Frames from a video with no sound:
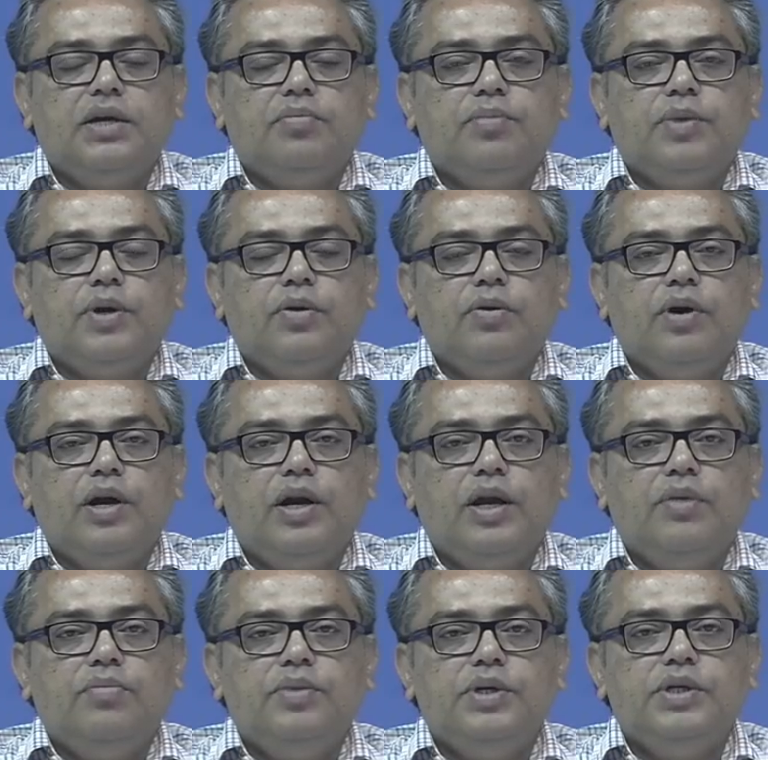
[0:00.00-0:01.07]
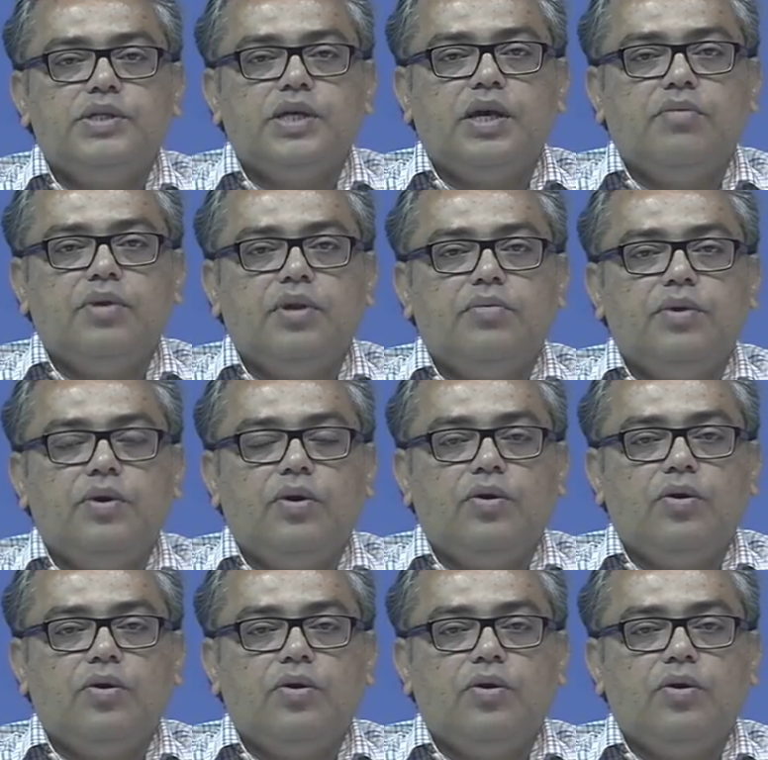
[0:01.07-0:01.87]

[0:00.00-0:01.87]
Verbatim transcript: particular name is available or